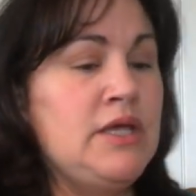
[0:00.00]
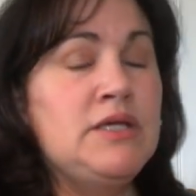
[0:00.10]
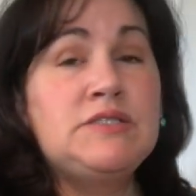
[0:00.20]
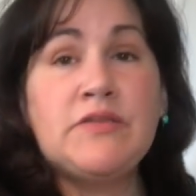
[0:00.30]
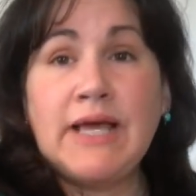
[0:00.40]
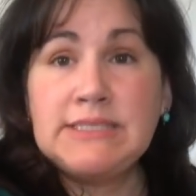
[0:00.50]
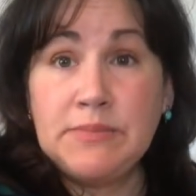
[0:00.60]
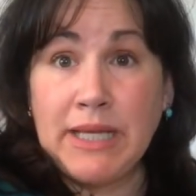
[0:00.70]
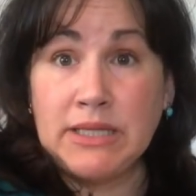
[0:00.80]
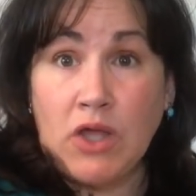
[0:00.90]
So that's
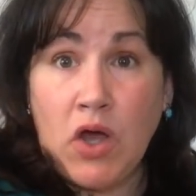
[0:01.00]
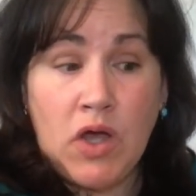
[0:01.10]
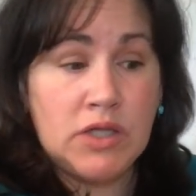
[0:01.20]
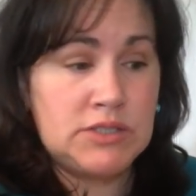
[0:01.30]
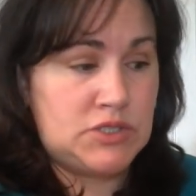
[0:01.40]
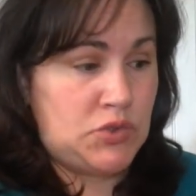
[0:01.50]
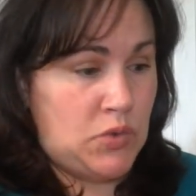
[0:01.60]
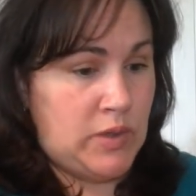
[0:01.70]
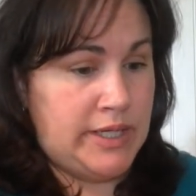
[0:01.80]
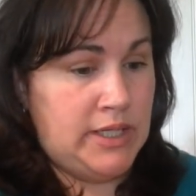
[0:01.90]
my long
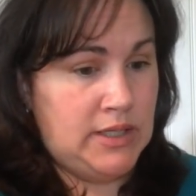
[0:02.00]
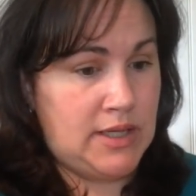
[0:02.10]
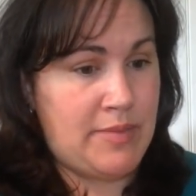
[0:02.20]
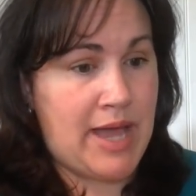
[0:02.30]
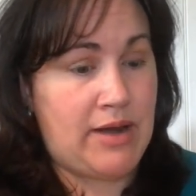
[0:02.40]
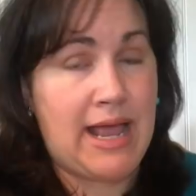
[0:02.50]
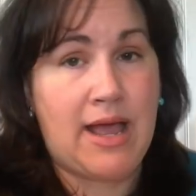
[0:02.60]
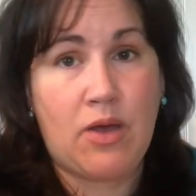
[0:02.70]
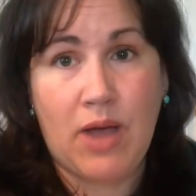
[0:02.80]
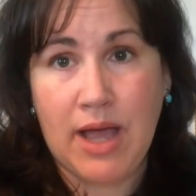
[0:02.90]
story about
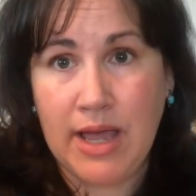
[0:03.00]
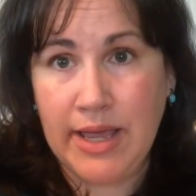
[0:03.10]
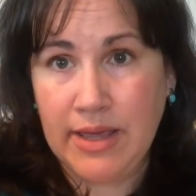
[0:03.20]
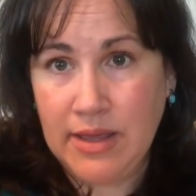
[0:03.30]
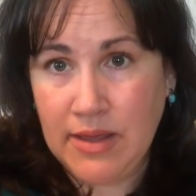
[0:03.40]
how I,